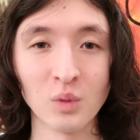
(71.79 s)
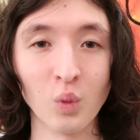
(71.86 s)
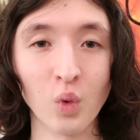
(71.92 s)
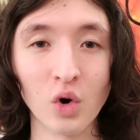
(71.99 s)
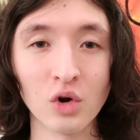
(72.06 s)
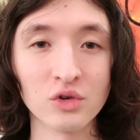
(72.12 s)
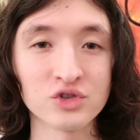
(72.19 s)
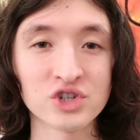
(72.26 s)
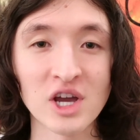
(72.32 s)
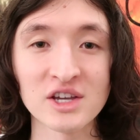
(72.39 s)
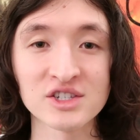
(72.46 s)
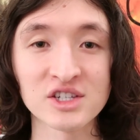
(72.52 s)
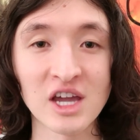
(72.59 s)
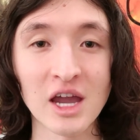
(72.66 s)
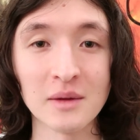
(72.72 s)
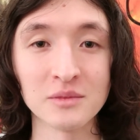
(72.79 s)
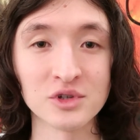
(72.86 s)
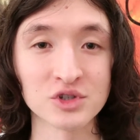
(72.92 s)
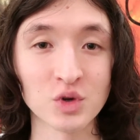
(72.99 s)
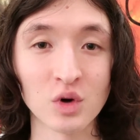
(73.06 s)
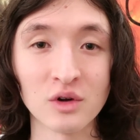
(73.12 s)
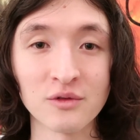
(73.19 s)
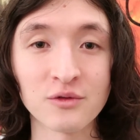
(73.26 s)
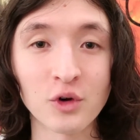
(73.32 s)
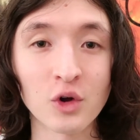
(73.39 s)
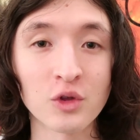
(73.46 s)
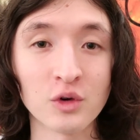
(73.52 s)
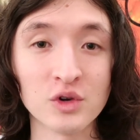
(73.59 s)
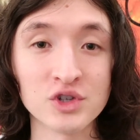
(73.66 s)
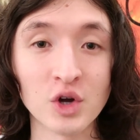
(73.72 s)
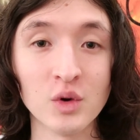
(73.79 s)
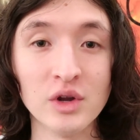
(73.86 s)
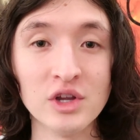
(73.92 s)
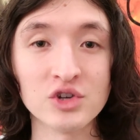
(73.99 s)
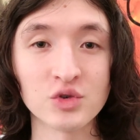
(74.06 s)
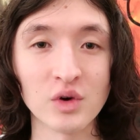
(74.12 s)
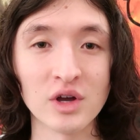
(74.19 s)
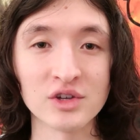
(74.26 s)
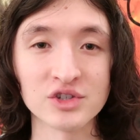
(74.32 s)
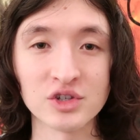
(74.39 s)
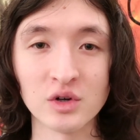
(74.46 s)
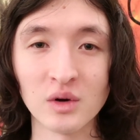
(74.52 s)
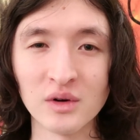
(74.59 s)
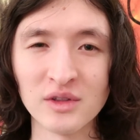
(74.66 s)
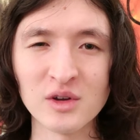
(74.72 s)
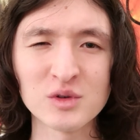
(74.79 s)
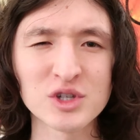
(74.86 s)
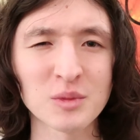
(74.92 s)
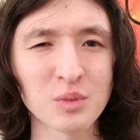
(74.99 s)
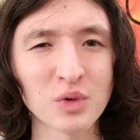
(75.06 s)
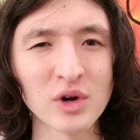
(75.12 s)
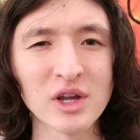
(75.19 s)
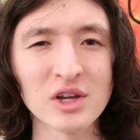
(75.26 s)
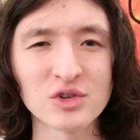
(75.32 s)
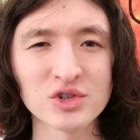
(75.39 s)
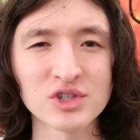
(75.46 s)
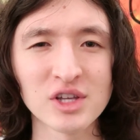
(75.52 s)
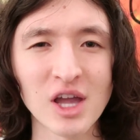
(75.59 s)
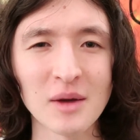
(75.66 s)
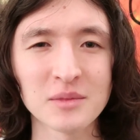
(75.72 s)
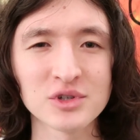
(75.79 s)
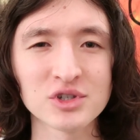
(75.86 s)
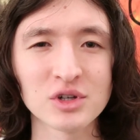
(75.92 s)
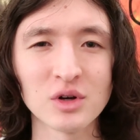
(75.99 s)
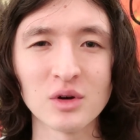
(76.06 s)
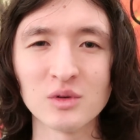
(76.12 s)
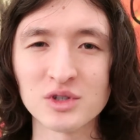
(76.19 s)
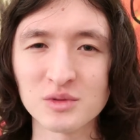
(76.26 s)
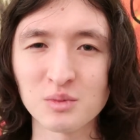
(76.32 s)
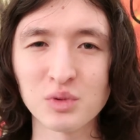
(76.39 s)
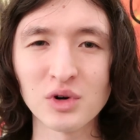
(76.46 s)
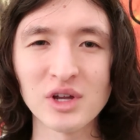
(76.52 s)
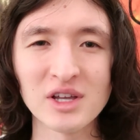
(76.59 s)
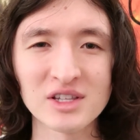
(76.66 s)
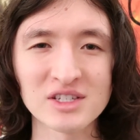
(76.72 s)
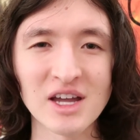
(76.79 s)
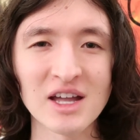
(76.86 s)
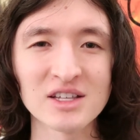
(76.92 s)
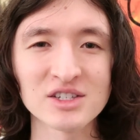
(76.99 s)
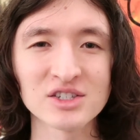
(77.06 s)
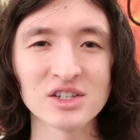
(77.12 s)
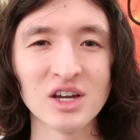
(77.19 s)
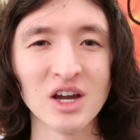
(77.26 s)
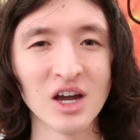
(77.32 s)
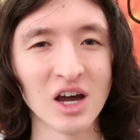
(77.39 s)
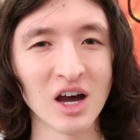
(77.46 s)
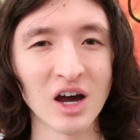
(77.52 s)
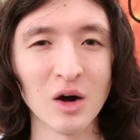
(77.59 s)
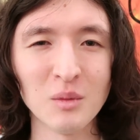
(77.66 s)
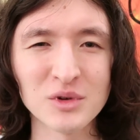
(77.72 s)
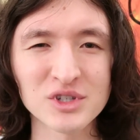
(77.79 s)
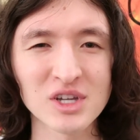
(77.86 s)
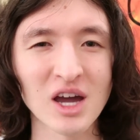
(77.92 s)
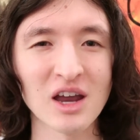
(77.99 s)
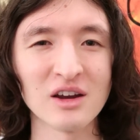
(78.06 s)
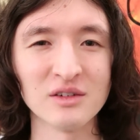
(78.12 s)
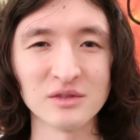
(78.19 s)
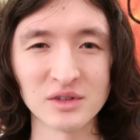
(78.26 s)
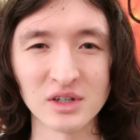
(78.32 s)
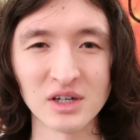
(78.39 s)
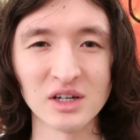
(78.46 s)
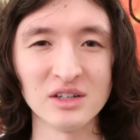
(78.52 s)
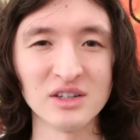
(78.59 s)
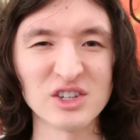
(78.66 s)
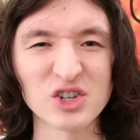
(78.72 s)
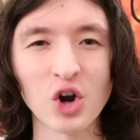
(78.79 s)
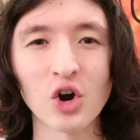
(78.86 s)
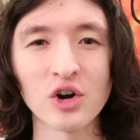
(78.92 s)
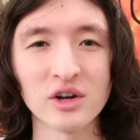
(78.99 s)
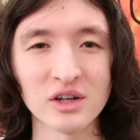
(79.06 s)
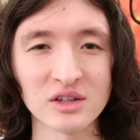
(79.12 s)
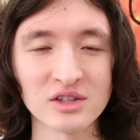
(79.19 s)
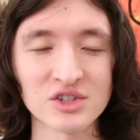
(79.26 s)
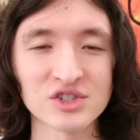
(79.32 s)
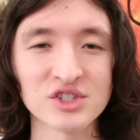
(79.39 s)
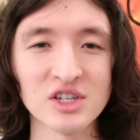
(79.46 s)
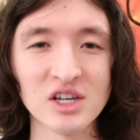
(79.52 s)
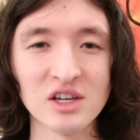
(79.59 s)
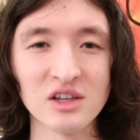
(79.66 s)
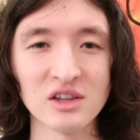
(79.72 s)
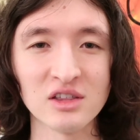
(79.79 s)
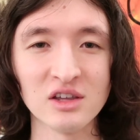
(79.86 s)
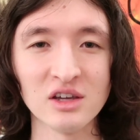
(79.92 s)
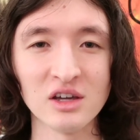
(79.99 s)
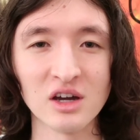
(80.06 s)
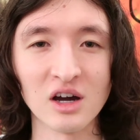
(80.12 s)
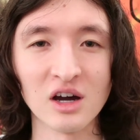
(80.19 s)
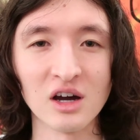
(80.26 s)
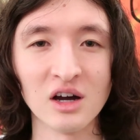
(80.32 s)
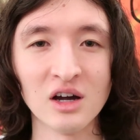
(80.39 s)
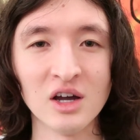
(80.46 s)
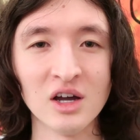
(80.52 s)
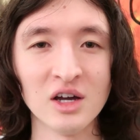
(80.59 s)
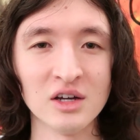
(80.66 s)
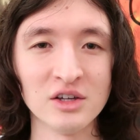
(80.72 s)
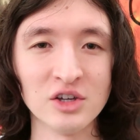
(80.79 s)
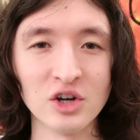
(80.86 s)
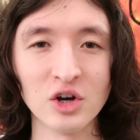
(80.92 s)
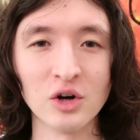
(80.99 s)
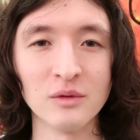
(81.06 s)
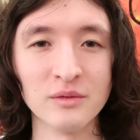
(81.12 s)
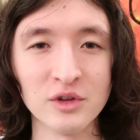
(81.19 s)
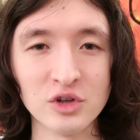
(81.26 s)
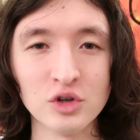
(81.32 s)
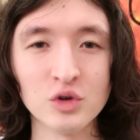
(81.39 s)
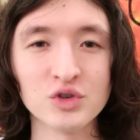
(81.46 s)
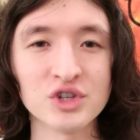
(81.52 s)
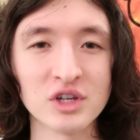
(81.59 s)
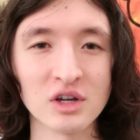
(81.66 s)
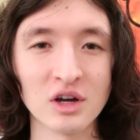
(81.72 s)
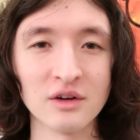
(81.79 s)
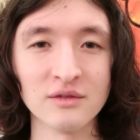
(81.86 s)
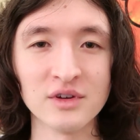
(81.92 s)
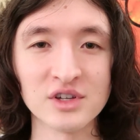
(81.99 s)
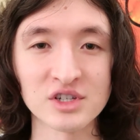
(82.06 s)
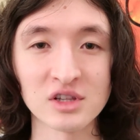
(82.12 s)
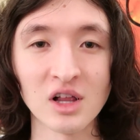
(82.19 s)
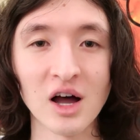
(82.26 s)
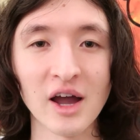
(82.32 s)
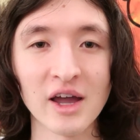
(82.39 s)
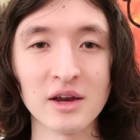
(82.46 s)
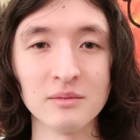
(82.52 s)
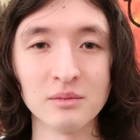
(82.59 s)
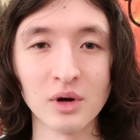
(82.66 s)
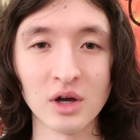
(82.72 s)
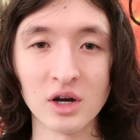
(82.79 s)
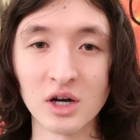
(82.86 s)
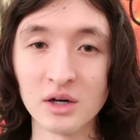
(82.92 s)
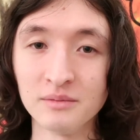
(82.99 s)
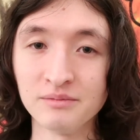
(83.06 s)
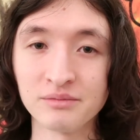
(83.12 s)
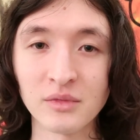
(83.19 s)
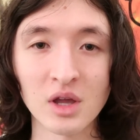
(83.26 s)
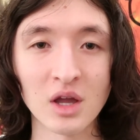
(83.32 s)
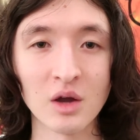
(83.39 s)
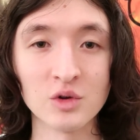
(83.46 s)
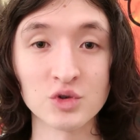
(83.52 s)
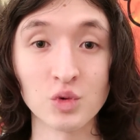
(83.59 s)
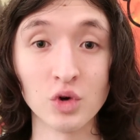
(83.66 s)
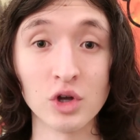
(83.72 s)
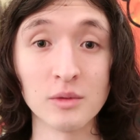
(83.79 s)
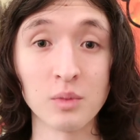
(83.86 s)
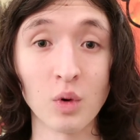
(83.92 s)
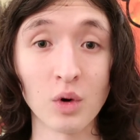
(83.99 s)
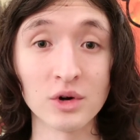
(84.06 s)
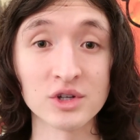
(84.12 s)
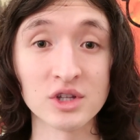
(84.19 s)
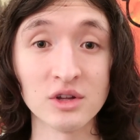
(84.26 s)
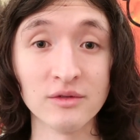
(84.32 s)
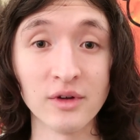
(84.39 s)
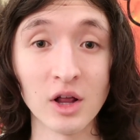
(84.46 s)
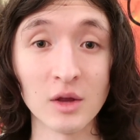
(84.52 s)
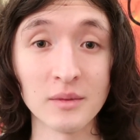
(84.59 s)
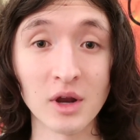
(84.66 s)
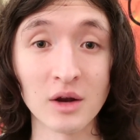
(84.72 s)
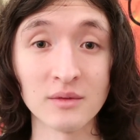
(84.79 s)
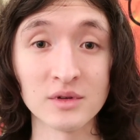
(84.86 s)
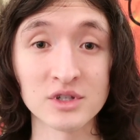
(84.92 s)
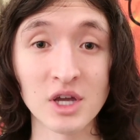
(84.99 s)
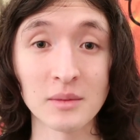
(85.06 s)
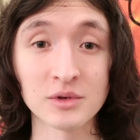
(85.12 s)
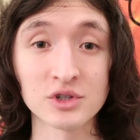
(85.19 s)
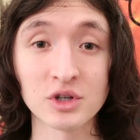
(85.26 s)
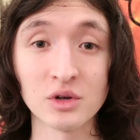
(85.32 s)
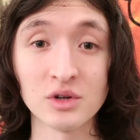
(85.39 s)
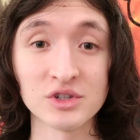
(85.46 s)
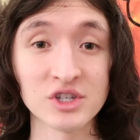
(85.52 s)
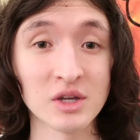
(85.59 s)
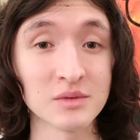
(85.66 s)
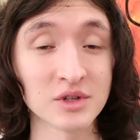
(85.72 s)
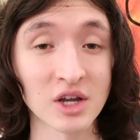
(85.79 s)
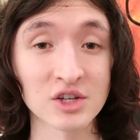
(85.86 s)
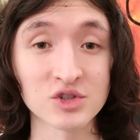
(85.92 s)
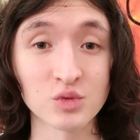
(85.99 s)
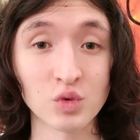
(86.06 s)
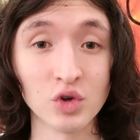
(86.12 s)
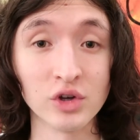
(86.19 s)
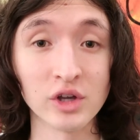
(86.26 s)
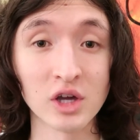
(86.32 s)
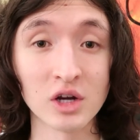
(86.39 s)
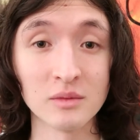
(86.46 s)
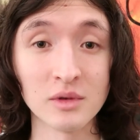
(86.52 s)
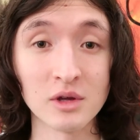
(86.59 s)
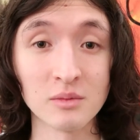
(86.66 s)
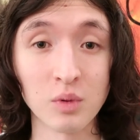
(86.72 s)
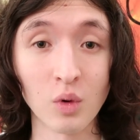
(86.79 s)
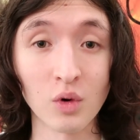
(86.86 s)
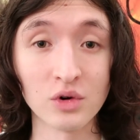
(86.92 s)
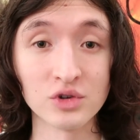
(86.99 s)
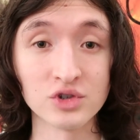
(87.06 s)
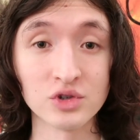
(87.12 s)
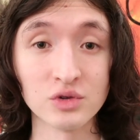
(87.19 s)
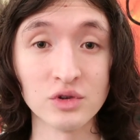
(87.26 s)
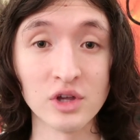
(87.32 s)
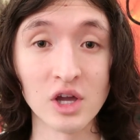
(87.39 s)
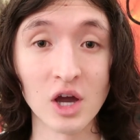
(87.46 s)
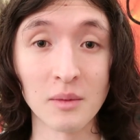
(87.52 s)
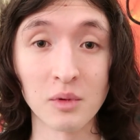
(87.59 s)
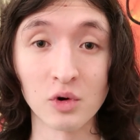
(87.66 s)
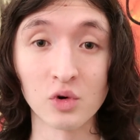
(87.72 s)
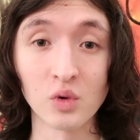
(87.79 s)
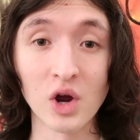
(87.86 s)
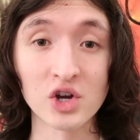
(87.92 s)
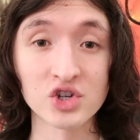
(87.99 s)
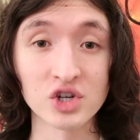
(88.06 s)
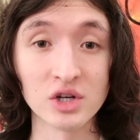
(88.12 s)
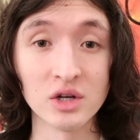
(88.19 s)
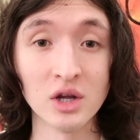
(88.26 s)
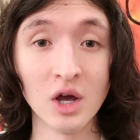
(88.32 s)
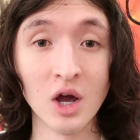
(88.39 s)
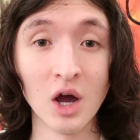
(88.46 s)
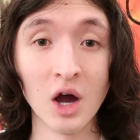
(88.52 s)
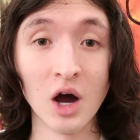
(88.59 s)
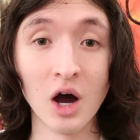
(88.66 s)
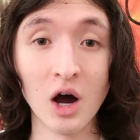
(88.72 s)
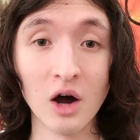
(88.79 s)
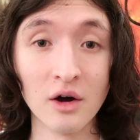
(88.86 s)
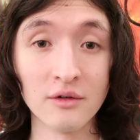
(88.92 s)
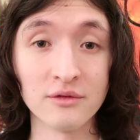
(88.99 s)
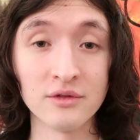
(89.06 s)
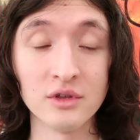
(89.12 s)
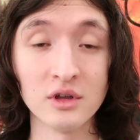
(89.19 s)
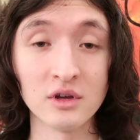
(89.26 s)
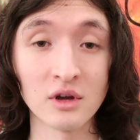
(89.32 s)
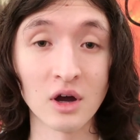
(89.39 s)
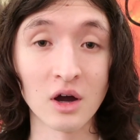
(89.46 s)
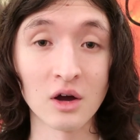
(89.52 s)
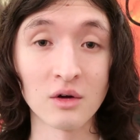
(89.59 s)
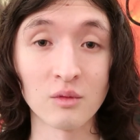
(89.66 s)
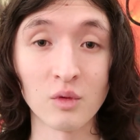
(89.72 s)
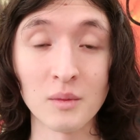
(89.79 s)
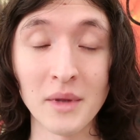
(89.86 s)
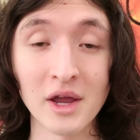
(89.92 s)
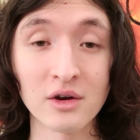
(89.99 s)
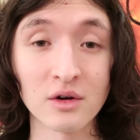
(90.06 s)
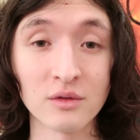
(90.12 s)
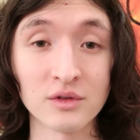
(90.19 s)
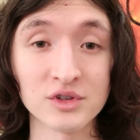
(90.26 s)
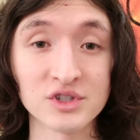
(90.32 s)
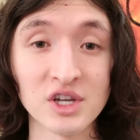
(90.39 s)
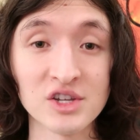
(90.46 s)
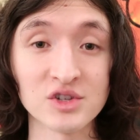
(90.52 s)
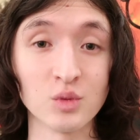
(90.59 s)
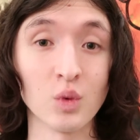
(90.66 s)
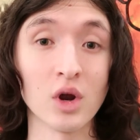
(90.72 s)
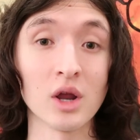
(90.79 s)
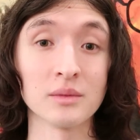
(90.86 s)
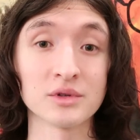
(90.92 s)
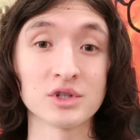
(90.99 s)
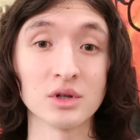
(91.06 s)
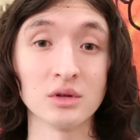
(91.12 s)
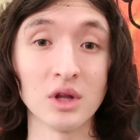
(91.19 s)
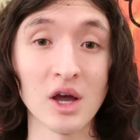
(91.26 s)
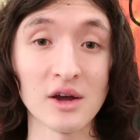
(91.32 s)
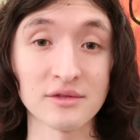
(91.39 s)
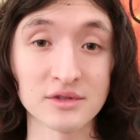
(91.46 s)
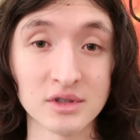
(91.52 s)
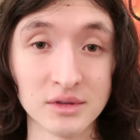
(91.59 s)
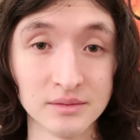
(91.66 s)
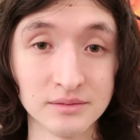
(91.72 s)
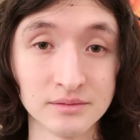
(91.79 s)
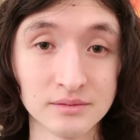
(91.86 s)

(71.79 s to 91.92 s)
world chess game to sort of further his own interests. So it was a pretty interesting episode. It was pretty intense, almost kind of disheartening to see the the using of his client, but it was really important to the development of this episode. It seems like it's really going to be important to the progression of the remainder of the season. One episode left.